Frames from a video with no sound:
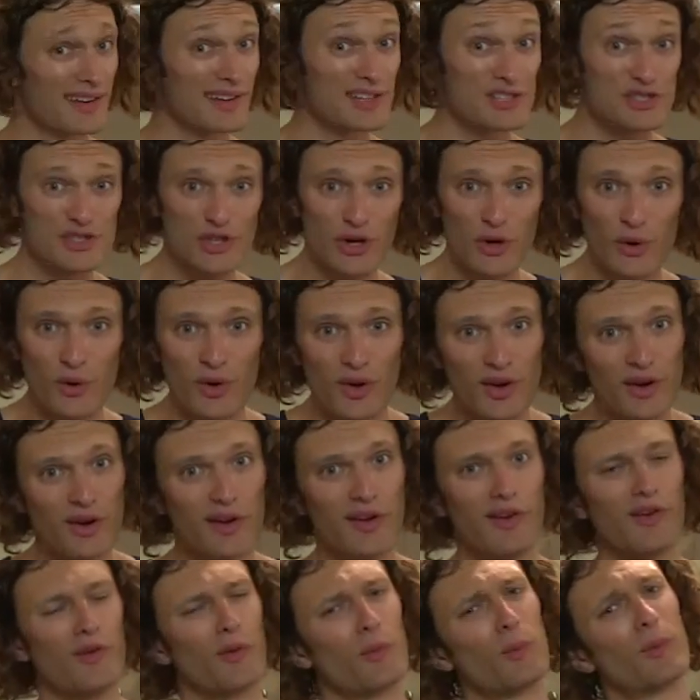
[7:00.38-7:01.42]
So,
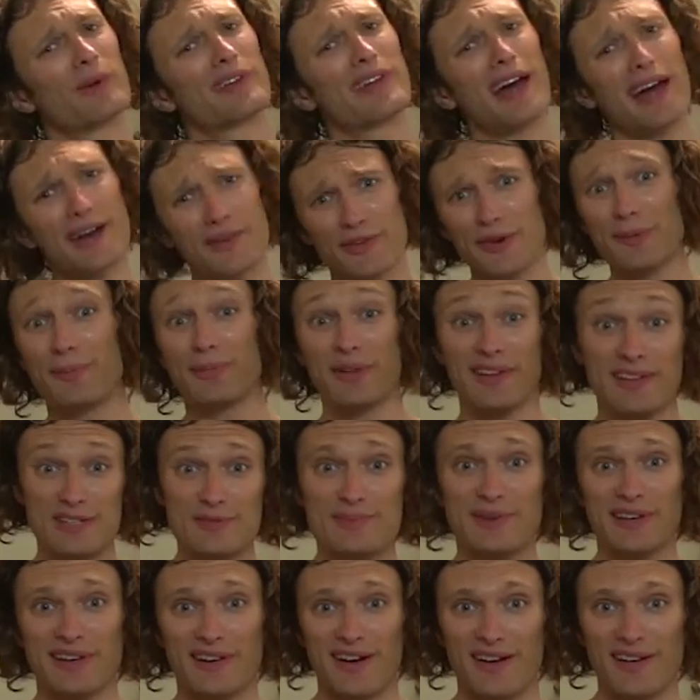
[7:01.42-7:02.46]
we got a
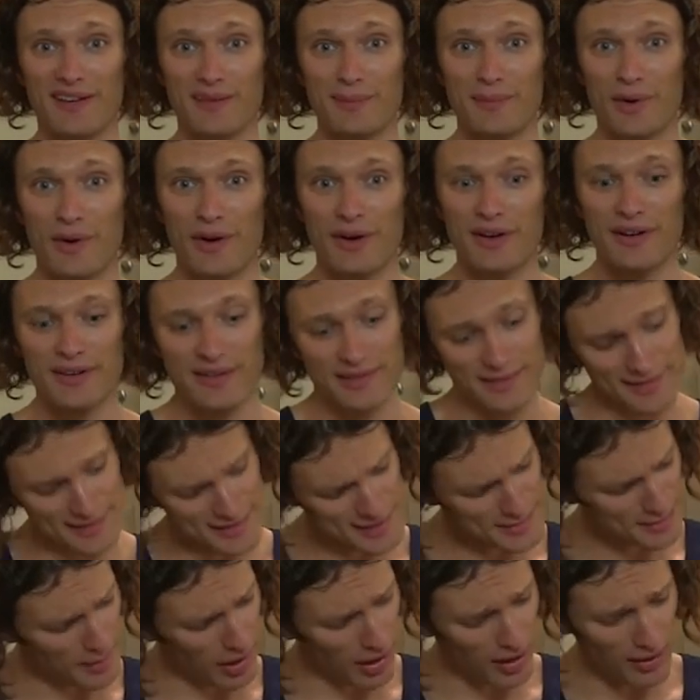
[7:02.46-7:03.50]
replacement cutting board,
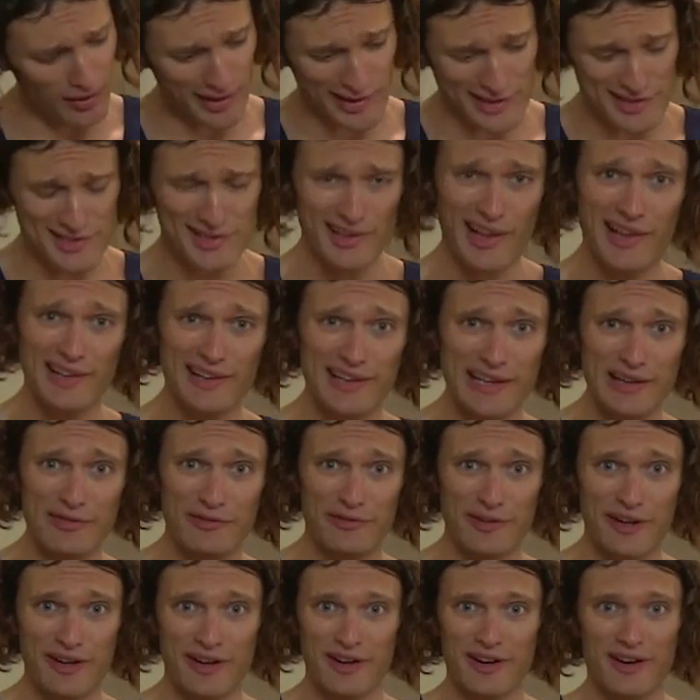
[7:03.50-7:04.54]
small and slightly
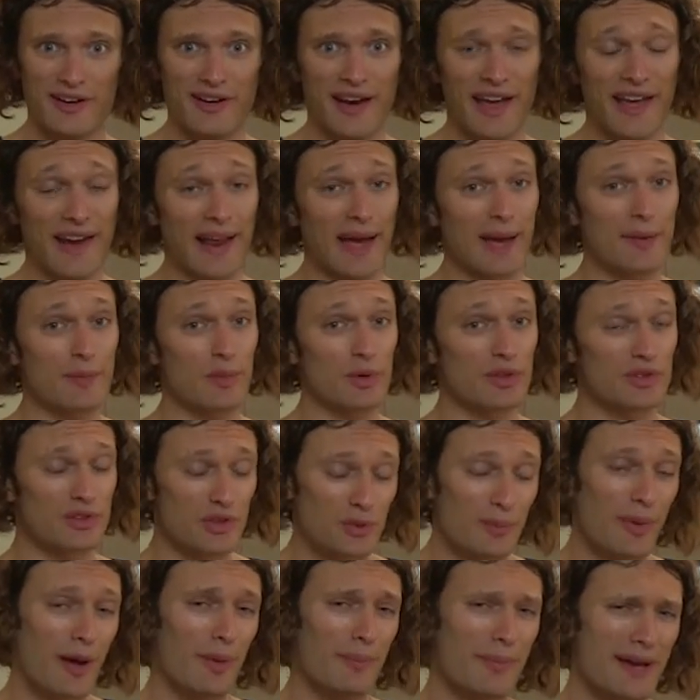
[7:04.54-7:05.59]
inferior, and I will do
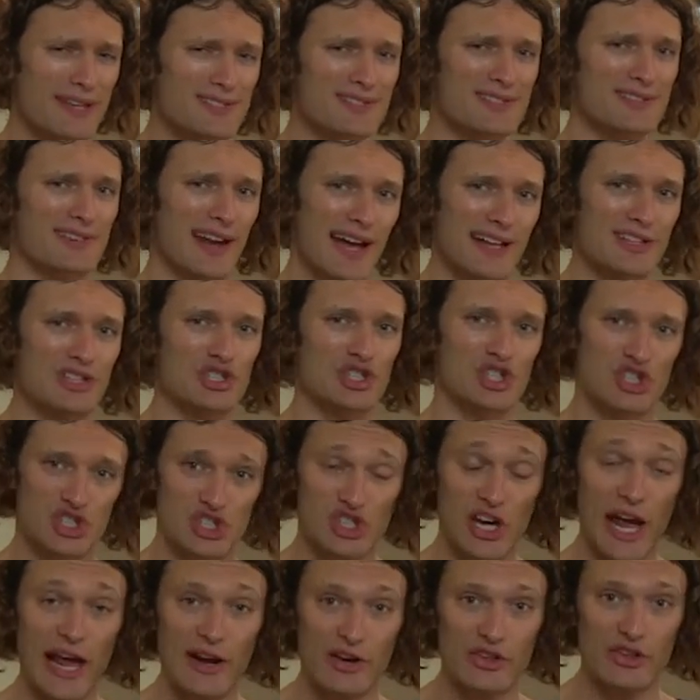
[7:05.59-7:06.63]
my best not to
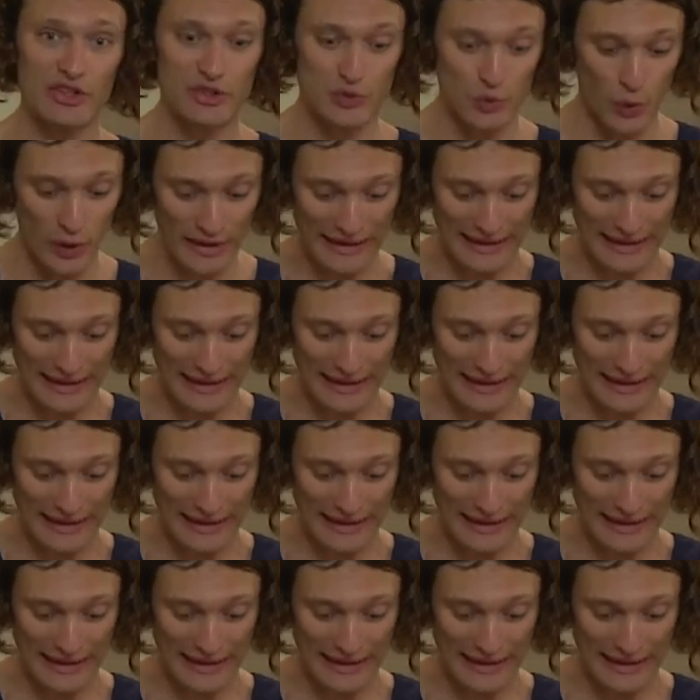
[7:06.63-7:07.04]
shatter this one